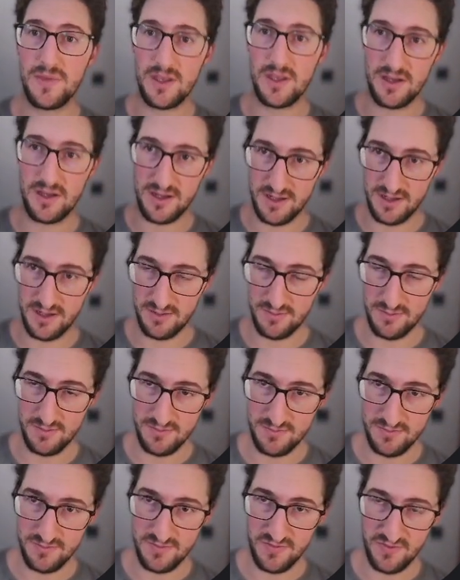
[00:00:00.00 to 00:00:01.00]

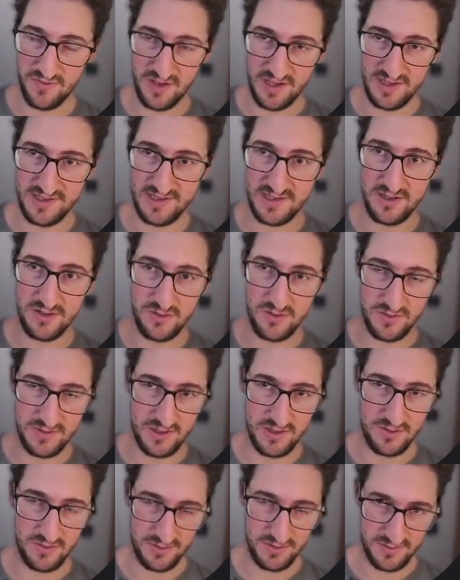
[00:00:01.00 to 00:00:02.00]
faster or
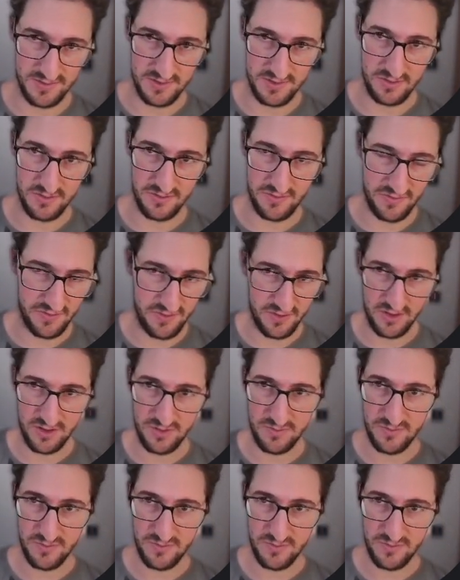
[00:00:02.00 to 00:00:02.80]
slower. So from